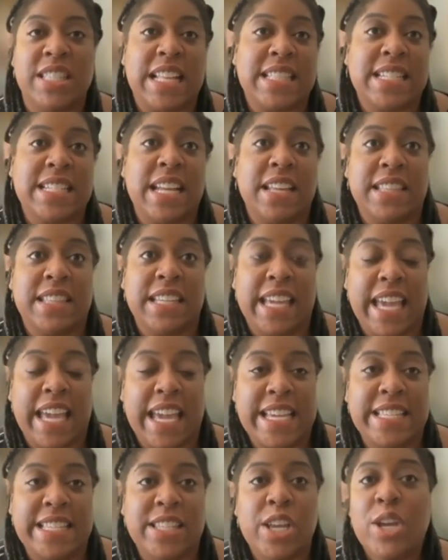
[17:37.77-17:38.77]
that's not the
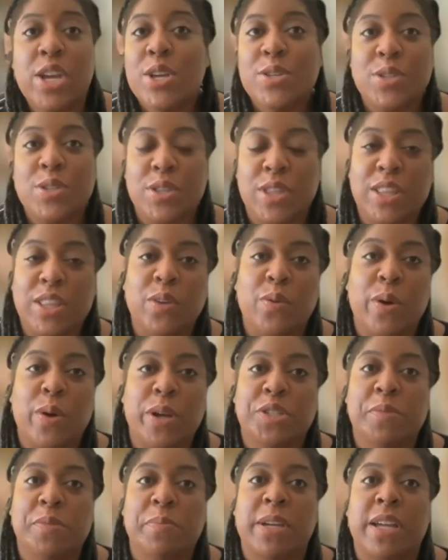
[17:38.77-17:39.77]
case. So then the
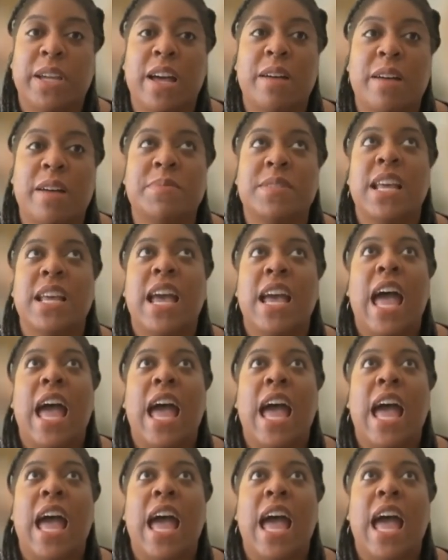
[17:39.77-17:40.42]
question becomes,